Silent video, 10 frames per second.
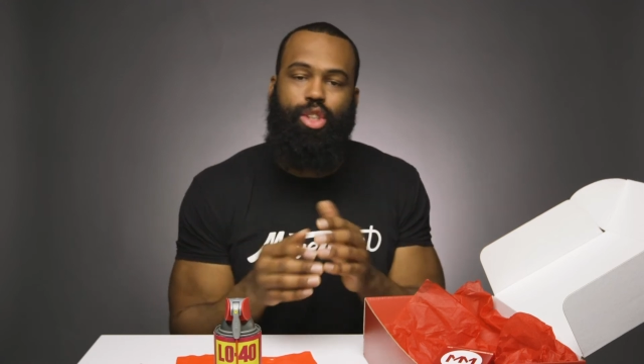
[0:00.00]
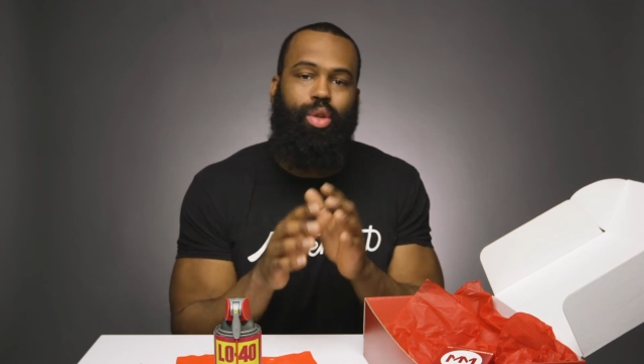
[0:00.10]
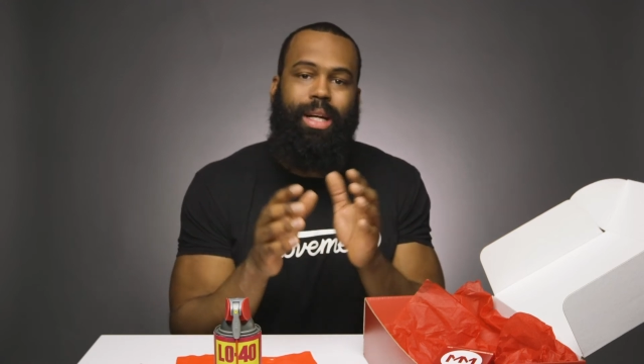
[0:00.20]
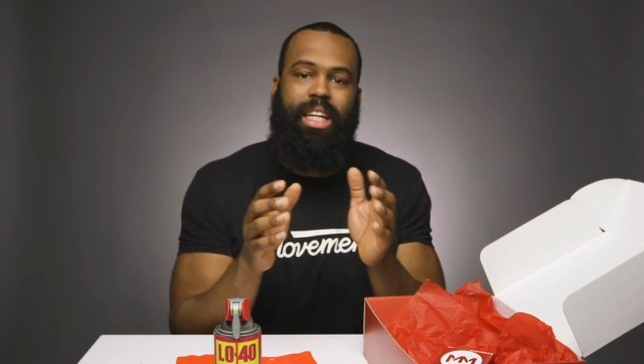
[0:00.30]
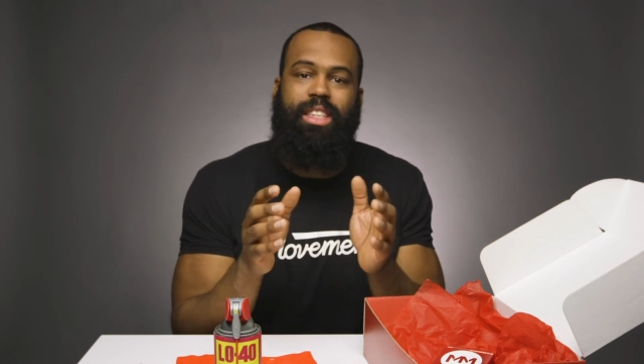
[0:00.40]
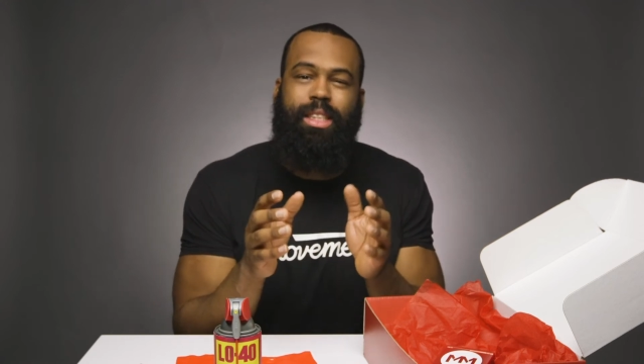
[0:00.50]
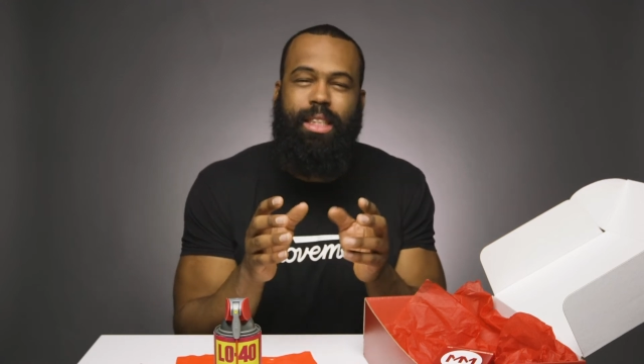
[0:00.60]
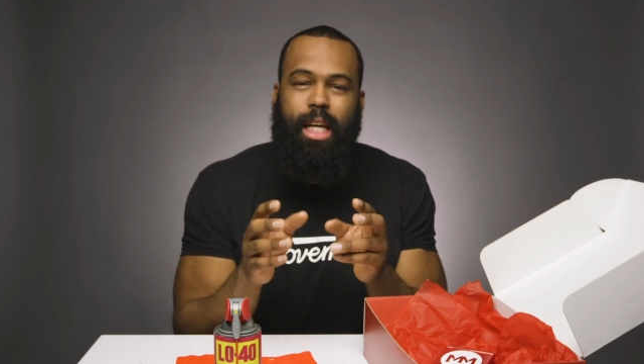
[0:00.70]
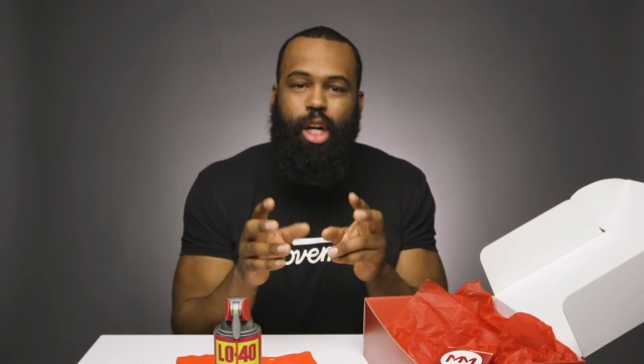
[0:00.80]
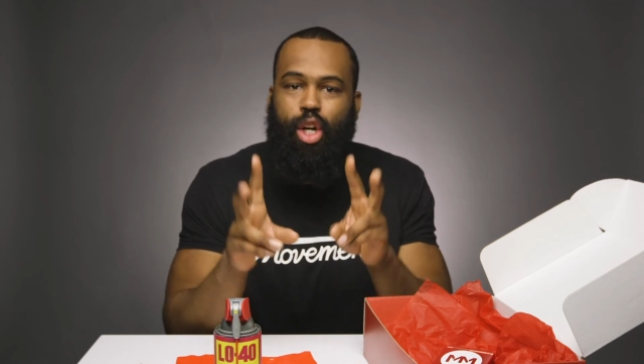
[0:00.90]
so they're
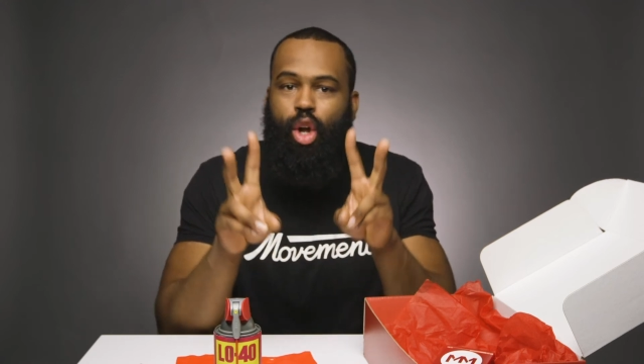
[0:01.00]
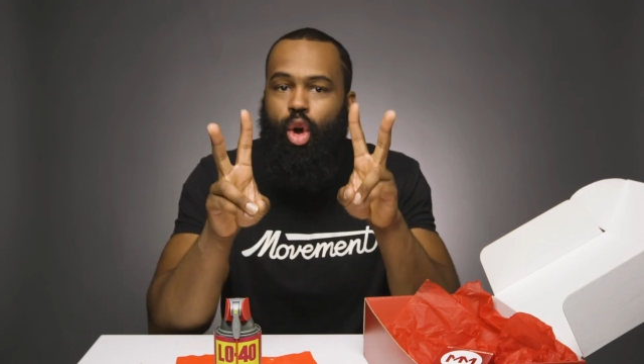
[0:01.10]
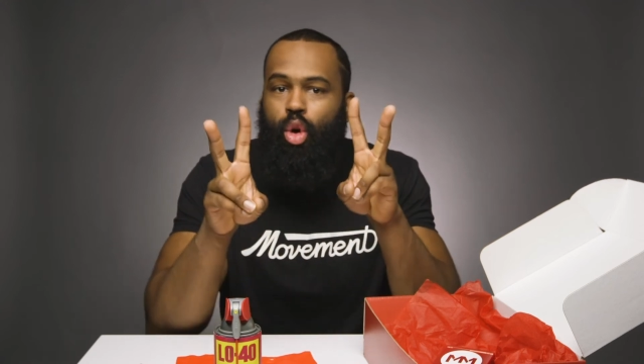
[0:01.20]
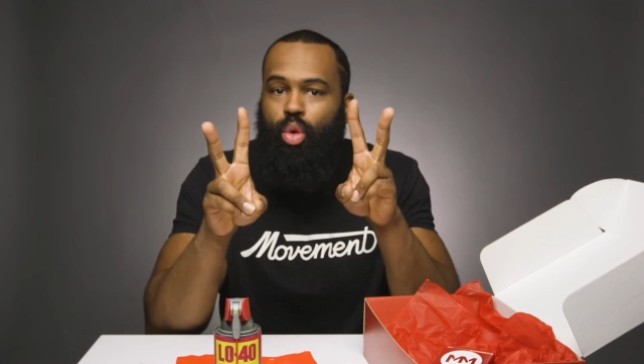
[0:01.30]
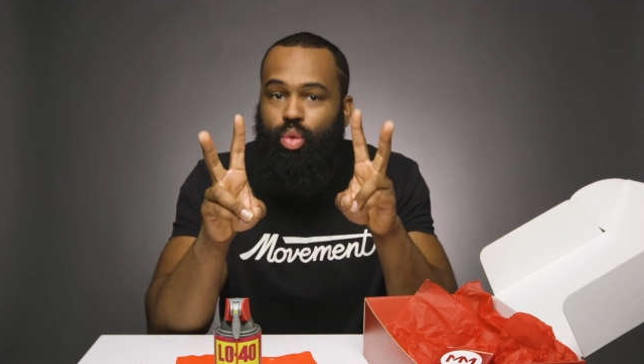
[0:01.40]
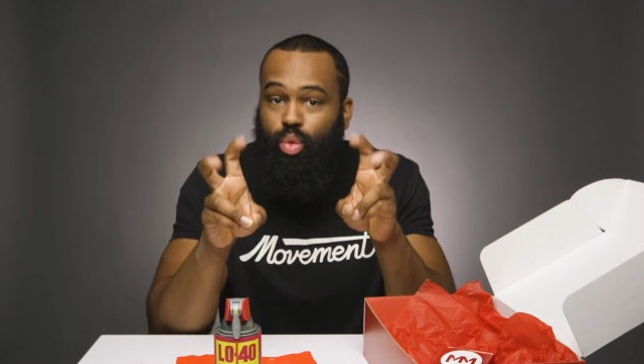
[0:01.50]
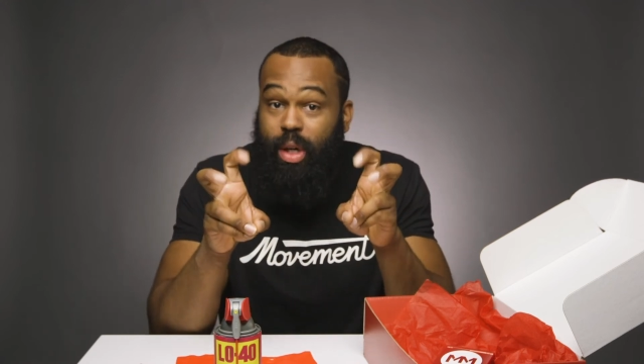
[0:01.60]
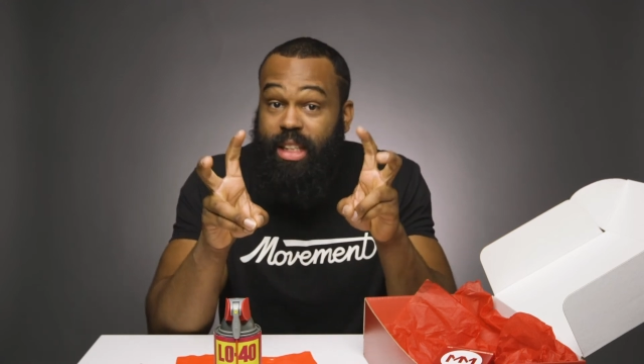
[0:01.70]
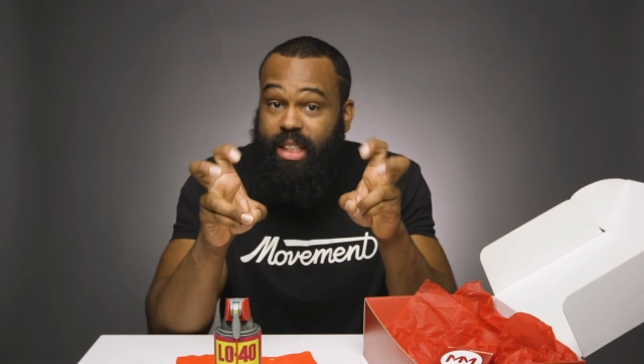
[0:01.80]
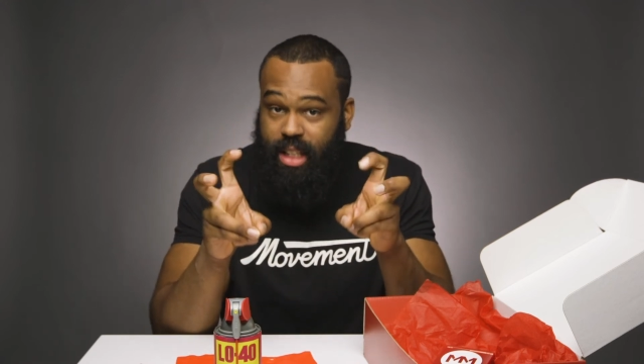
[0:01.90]
considered
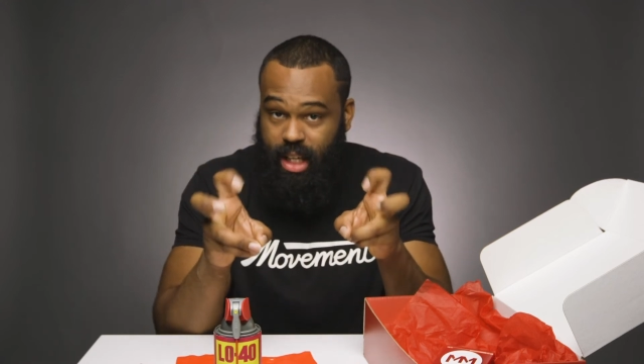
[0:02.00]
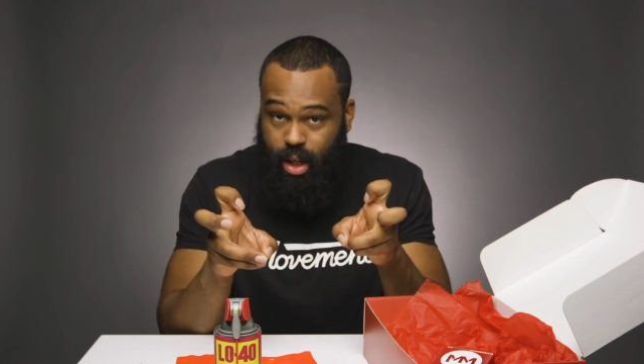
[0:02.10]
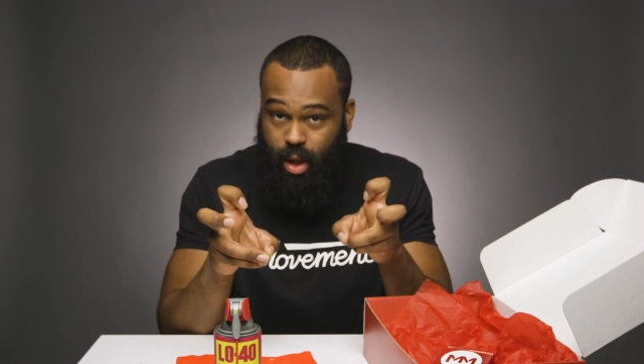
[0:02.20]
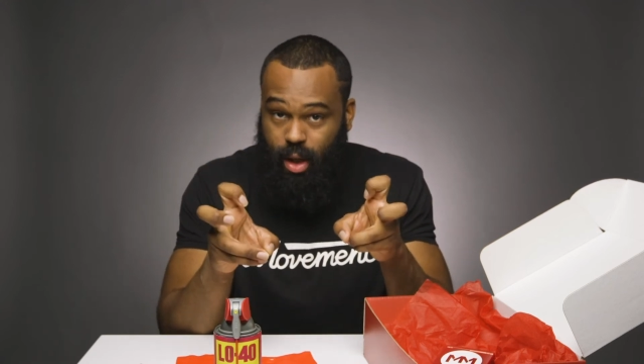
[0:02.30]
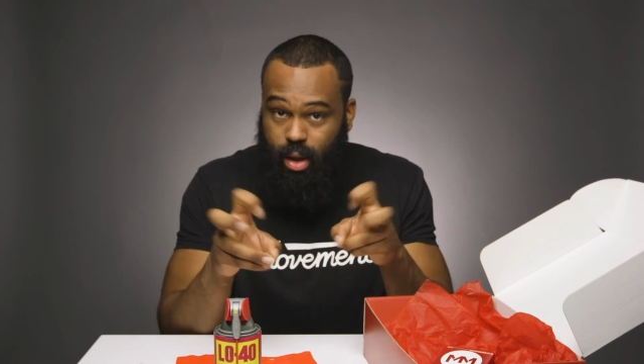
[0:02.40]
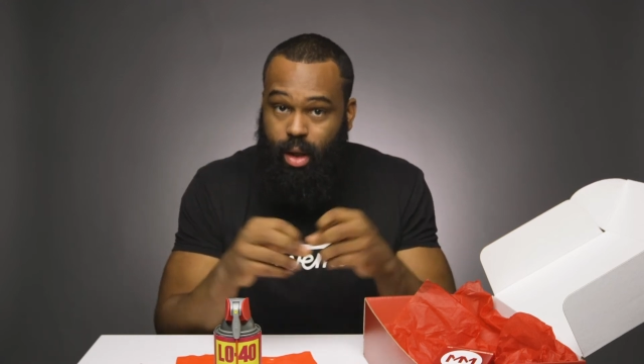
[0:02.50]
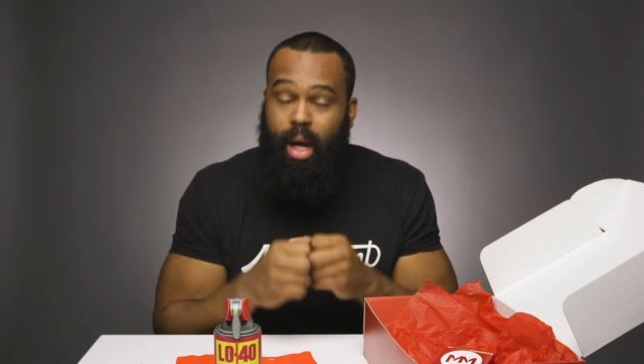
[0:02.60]
riskier.